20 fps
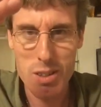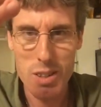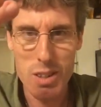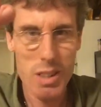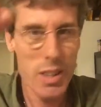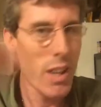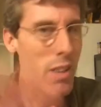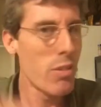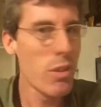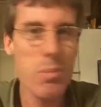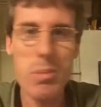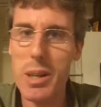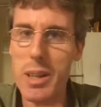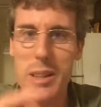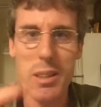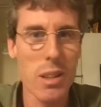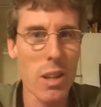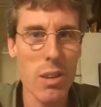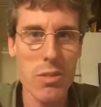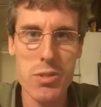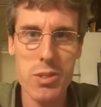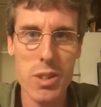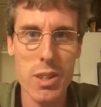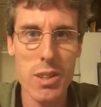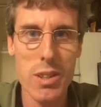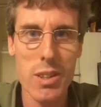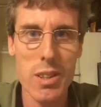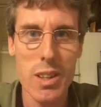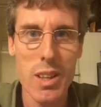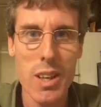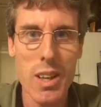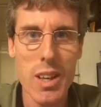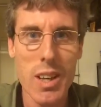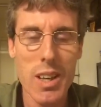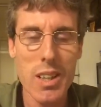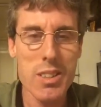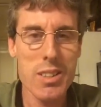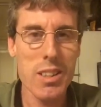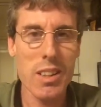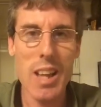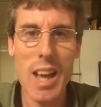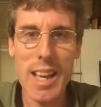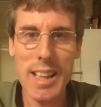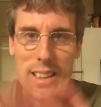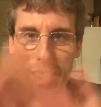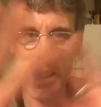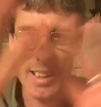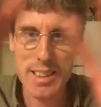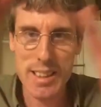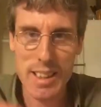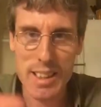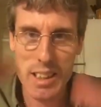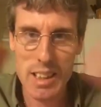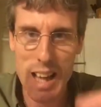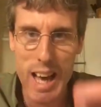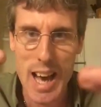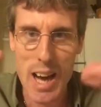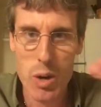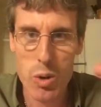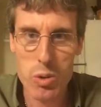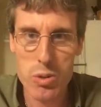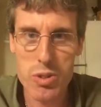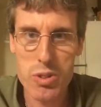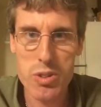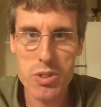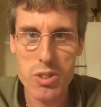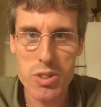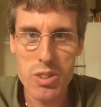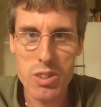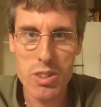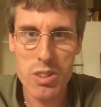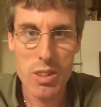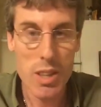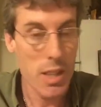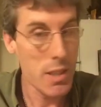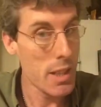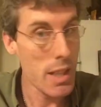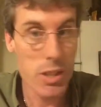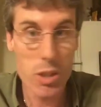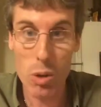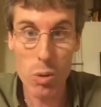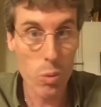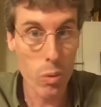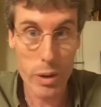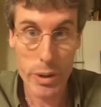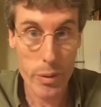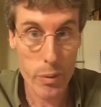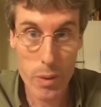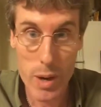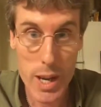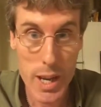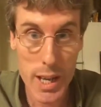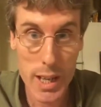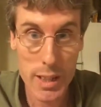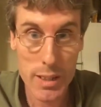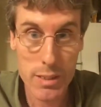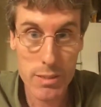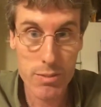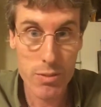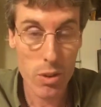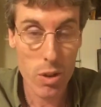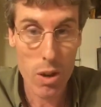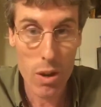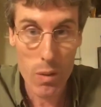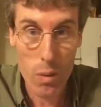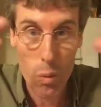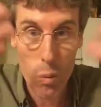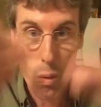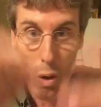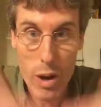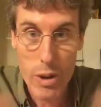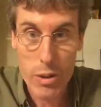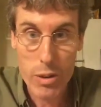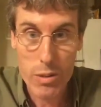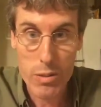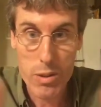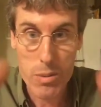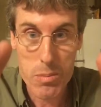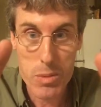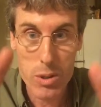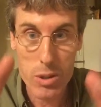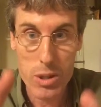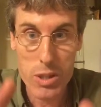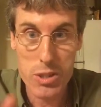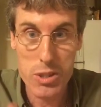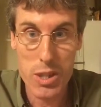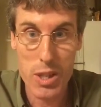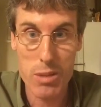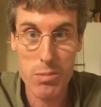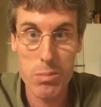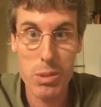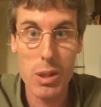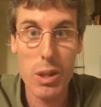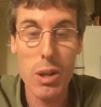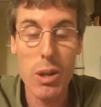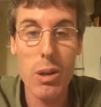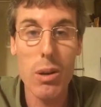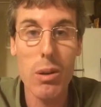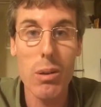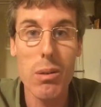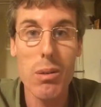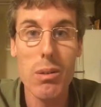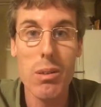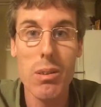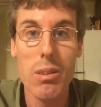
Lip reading: And everybody loves it. It's light like the clouds, and they don't want to rain, for all the water of the milk is down below.